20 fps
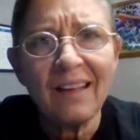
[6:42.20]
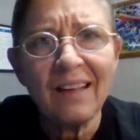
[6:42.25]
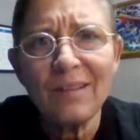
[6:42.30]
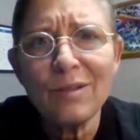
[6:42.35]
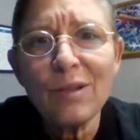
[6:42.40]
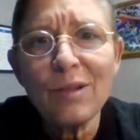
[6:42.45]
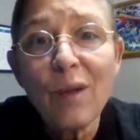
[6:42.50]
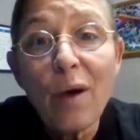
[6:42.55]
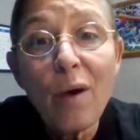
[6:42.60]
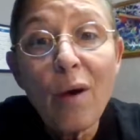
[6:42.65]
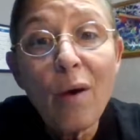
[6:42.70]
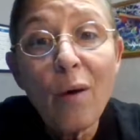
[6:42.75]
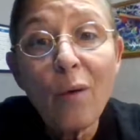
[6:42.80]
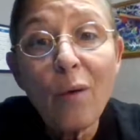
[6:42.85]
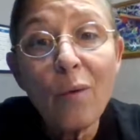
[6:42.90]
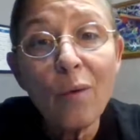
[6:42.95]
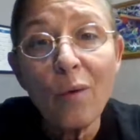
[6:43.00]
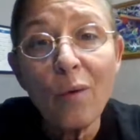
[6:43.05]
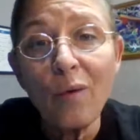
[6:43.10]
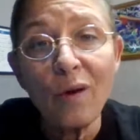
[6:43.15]

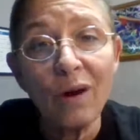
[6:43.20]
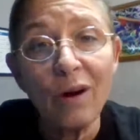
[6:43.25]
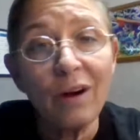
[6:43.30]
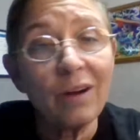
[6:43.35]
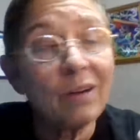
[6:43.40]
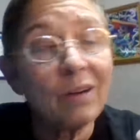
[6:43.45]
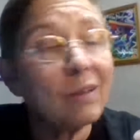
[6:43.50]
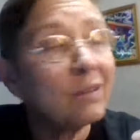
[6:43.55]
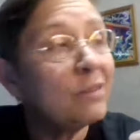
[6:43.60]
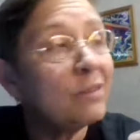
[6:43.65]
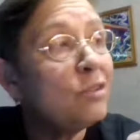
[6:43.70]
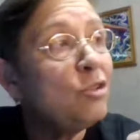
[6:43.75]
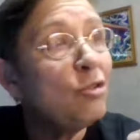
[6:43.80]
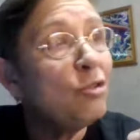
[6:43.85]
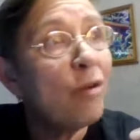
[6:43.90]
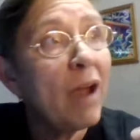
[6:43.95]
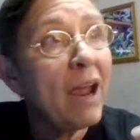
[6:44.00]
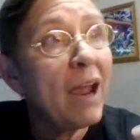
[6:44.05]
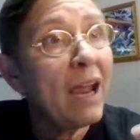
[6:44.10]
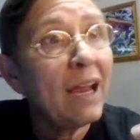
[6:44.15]
slow or
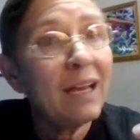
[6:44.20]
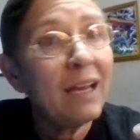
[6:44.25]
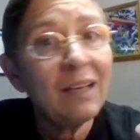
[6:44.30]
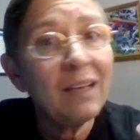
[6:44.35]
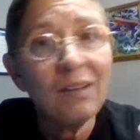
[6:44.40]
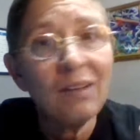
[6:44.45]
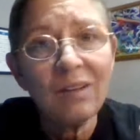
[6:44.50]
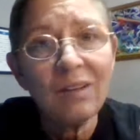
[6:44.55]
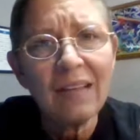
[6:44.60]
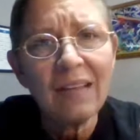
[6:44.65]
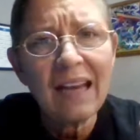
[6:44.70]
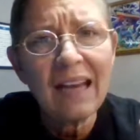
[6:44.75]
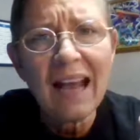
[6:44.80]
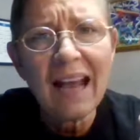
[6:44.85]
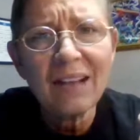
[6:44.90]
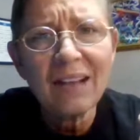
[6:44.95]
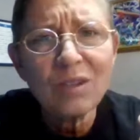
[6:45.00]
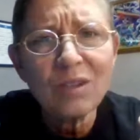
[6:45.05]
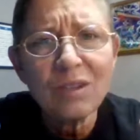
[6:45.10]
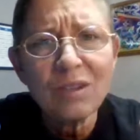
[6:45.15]
drained. It
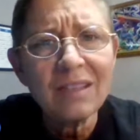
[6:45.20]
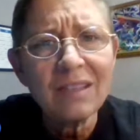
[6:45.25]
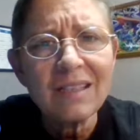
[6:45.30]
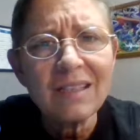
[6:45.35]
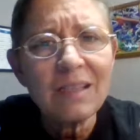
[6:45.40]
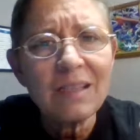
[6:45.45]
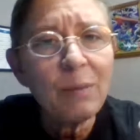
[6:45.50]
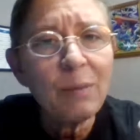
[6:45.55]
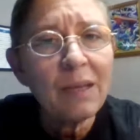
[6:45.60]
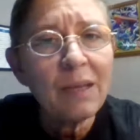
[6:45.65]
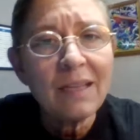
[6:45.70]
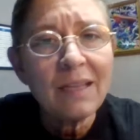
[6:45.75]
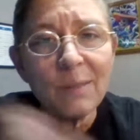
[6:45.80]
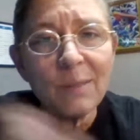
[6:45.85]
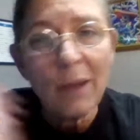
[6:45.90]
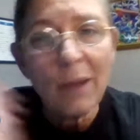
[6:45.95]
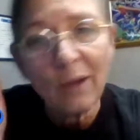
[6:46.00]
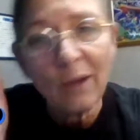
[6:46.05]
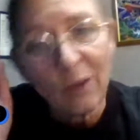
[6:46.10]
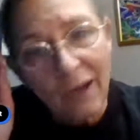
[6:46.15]
actually stimulates
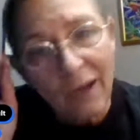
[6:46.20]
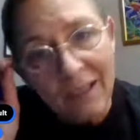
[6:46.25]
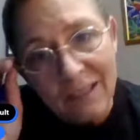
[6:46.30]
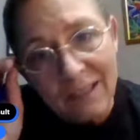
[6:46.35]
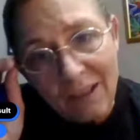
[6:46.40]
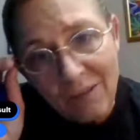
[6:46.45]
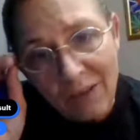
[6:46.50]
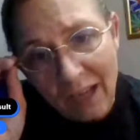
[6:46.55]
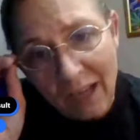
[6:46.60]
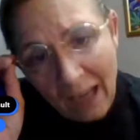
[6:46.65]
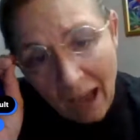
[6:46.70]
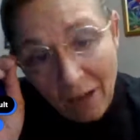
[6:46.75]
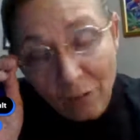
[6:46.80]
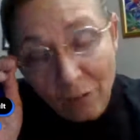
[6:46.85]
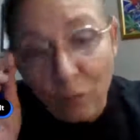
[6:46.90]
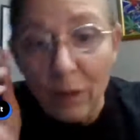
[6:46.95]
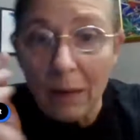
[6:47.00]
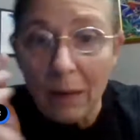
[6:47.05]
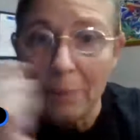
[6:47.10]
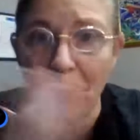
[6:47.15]
my creativity. I've
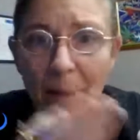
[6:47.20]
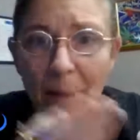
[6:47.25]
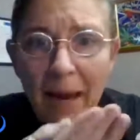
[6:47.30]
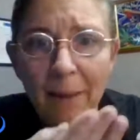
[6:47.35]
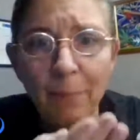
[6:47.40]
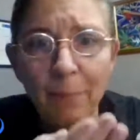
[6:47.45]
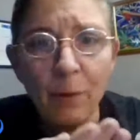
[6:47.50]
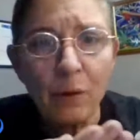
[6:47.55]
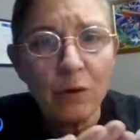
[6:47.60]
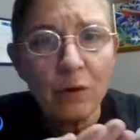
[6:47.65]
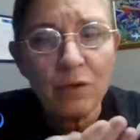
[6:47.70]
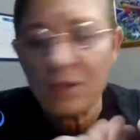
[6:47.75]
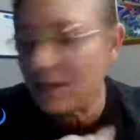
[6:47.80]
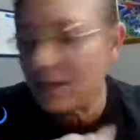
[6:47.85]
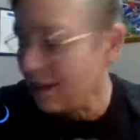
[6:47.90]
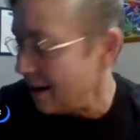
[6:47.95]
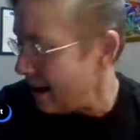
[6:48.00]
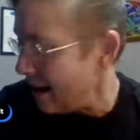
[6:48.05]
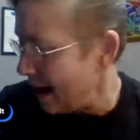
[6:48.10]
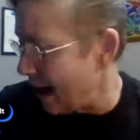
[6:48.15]
written
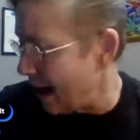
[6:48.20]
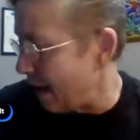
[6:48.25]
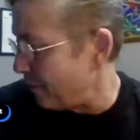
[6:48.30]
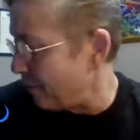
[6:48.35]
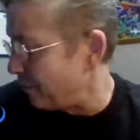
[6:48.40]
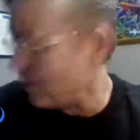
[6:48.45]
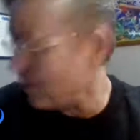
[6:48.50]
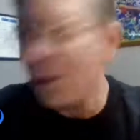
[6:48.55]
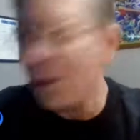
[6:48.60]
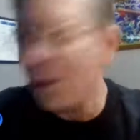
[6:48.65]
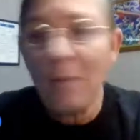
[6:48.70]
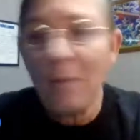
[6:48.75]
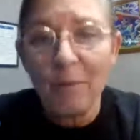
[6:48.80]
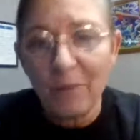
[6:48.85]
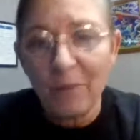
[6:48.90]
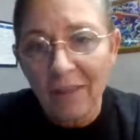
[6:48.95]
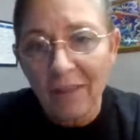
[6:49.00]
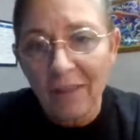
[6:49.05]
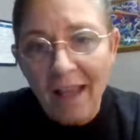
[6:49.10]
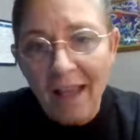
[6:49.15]
papers.
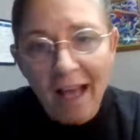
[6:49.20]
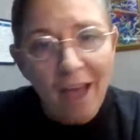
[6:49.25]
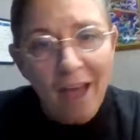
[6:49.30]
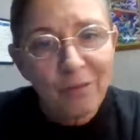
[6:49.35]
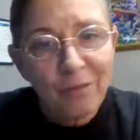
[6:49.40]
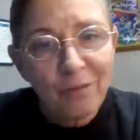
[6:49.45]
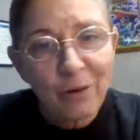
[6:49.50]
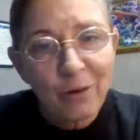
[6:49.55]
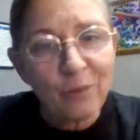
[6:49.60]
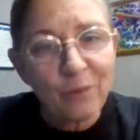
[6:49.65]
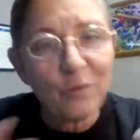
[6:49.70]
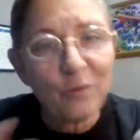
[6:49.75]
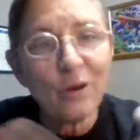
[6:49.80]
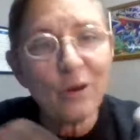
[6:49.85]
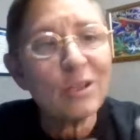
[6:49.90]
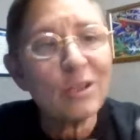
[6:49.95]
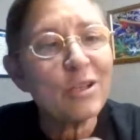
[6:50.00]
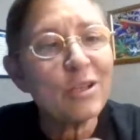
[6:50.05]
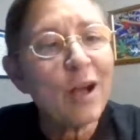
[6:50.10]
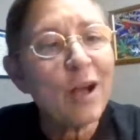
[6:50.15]
I've written
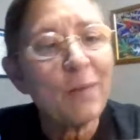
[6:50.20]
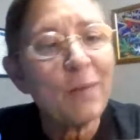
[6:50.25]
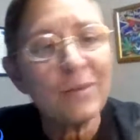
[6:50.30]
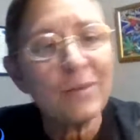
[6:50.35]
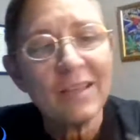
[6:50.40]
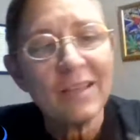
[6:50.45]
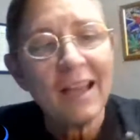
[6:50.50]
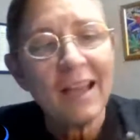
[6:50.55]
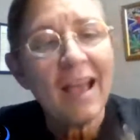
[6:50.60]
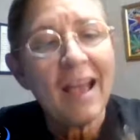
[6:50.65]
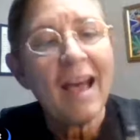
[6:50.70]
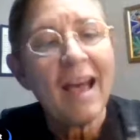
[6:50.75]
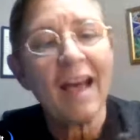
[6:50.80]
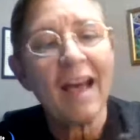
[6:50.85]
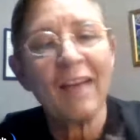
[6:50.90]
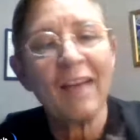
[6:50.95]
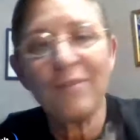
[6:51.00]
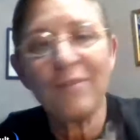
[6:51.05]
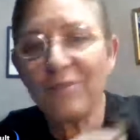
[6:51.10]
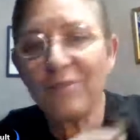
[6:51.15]
workshops.
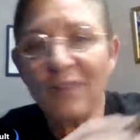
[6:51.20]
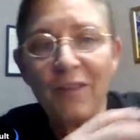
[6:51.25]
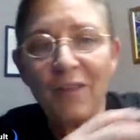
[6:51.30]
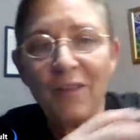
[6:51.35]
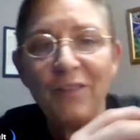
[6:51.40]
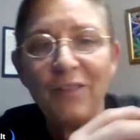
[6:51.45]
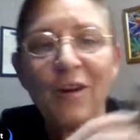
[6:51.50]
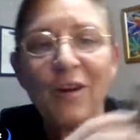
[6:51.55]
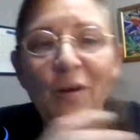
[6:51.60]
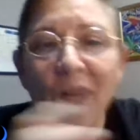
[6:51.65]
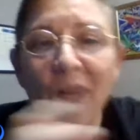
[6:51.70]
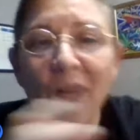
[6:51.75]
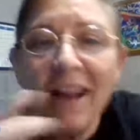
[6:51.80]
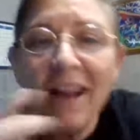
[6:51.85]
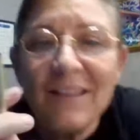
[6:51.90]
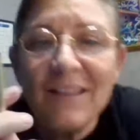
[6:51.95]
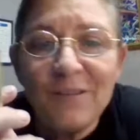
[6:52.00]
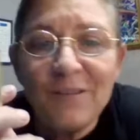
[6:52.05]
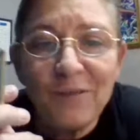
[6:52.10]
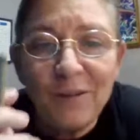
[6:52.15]
I've done all
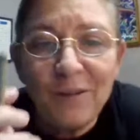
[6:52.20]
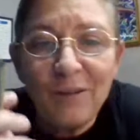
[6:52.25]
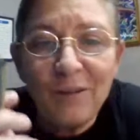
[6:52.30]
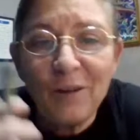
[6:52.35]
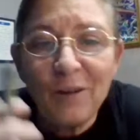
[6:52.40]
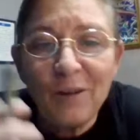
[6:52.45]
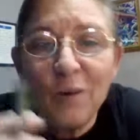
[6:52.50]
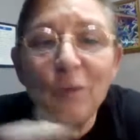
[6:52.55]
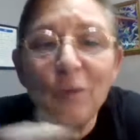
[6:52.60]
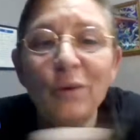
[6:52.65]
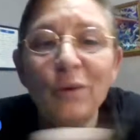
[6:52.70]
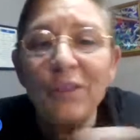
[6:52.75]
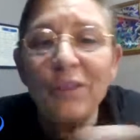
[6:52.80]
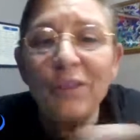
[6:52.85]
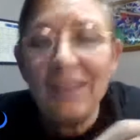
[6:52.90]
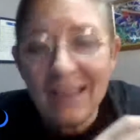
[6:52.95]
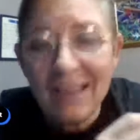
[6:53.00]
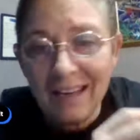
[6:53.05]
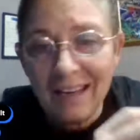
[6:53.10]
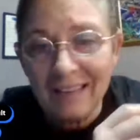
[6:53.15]
kinds of cool
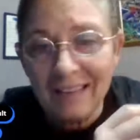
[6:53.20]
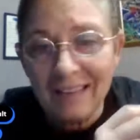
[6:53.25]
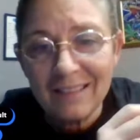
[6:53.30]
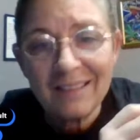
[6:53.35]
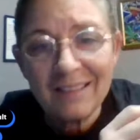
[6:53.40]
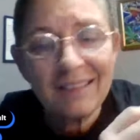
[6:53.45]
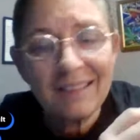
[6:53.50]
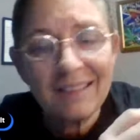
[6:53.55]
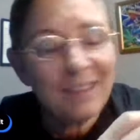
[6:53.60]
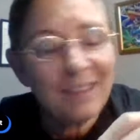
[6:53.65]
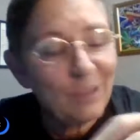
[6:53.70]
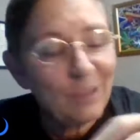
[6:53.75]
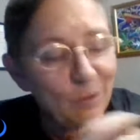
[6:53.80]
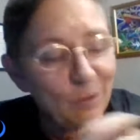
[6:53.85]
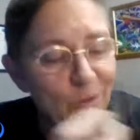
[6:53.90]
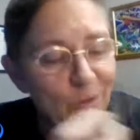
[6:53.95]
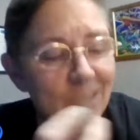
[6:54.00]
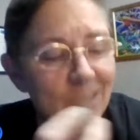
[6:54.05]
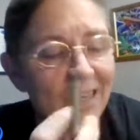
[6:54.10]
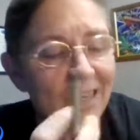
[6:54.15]
things
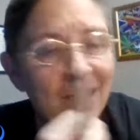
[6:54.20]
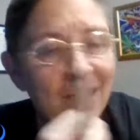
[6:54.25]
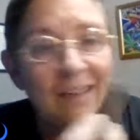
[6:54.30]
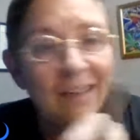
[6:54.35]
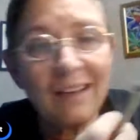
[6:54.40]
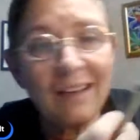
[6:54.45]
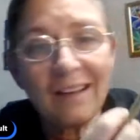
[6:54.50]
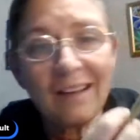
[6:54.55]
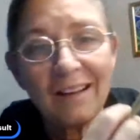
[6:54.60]
using